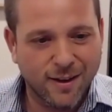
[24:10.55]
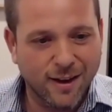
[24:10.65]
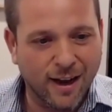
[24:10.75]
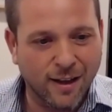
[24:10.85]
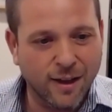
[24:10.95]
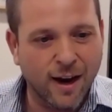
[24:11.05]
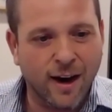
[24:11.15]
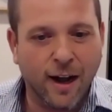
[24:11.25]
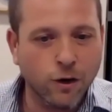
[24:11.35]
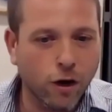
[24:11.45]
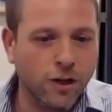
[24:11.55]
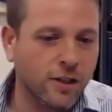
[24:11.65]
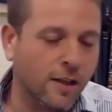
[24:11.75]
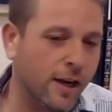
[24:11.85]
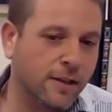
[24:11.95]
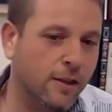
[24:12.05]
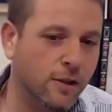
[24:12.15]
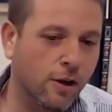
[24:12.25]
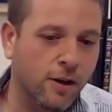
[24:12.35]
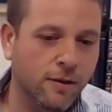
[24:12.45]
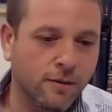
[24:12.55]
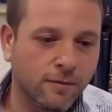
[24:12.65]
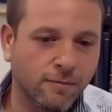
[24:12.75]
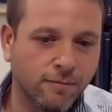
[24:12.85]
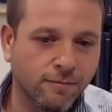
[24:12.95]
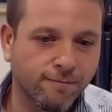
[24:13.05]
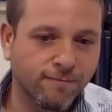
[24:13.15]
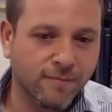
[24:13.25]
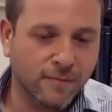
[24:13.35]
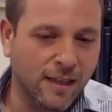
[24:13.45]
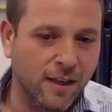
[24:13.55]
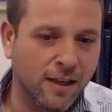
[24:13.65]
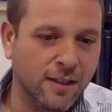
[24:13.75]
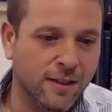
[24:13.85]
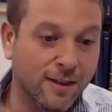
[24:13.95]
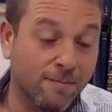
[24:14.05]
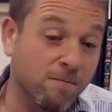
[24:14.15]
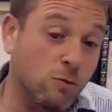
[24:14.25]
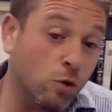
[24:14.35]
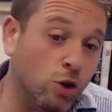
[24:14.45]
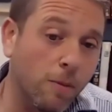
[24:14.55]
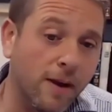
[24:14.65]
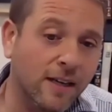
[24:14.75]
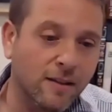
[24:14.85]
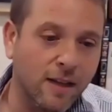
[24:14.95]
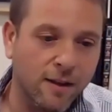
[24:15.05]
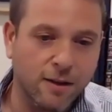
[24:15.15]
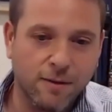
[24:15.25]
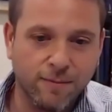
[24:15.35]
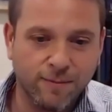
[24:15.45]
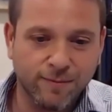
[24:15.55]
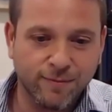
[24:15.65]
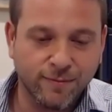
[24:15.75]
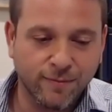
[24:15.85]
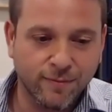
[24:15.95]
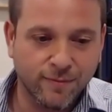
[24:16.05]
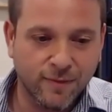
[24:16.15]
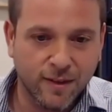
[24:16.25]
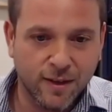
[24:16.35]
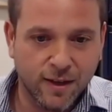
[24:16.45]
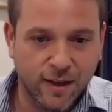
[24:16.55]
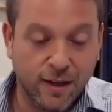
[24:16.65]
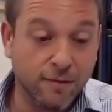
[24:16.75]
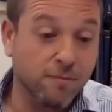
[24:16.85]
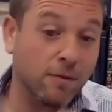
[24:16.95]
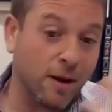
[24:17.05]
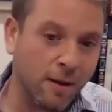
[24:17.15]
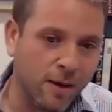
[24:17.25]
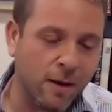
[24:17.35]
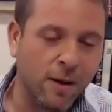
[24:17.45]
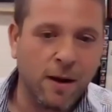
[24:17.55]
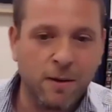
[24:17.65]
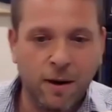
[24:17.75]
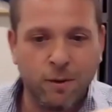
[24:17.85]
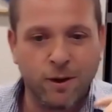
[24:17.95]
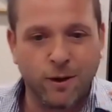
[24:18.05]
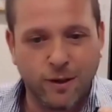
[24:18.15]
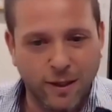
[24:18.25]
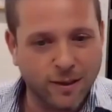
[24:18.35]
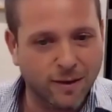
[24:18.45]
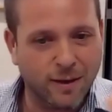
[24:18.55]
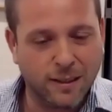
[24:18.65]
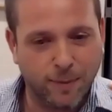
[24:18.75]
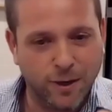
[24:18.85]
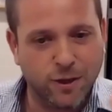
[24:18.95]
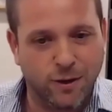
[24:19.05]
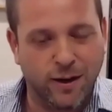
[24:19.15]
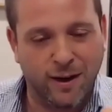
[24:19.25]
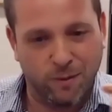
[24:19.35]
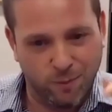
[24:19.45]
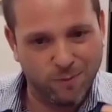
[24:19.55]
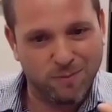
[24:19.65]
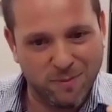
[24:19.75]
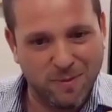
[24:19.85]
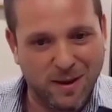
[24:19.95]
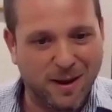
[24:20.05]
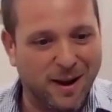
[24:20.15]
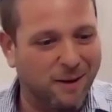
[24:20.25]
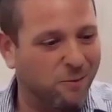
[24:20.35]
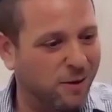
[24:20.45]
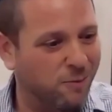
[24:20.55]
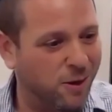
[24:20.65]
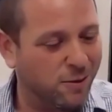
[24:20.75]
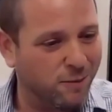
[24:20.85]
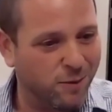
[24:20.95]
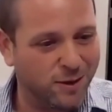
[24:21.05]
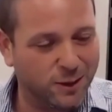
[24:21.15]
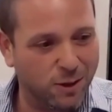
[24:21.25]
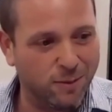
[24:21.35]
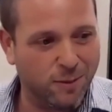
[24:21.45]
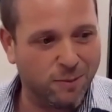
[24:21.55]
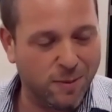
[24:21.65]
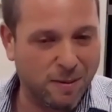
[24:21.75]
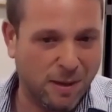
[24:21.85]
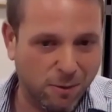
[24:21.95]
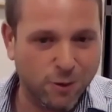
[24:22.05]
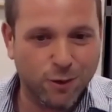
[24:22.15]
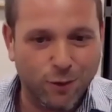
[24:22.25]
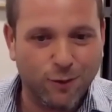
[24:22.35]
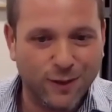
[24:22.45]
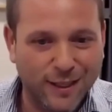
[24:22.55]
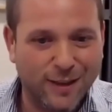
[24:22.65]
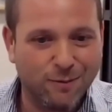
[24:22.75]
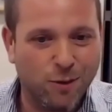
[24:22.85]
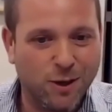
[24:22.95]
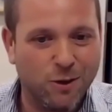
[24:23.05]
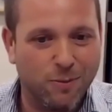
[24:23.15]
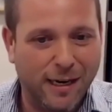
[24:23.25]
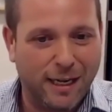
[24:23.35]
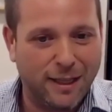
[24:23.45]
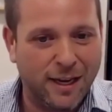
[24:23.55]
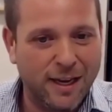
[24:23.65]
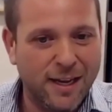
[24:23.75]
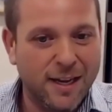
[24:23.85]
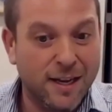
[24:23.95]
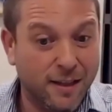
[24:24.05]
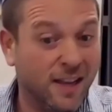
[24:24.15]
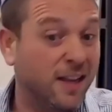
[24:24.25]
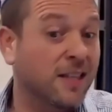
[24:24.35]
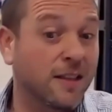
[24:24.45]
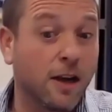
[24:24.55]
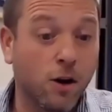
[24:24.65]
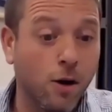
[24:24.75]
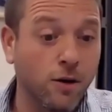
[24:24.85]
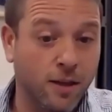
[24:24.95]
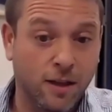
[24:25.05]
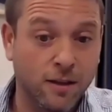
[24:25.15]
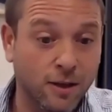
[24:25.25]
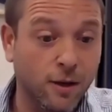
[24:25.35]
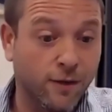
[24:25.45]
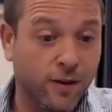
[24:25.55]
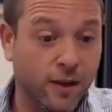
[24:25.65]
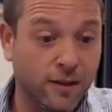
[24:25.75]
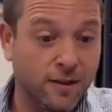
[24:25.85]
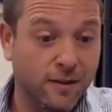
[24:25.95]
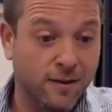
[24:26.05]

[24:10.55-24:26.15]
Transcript: And they are acknowledging that there is a song that is, to some extent, I will use this expression with some, but I want to say with humility, that he's in the closet in terms of his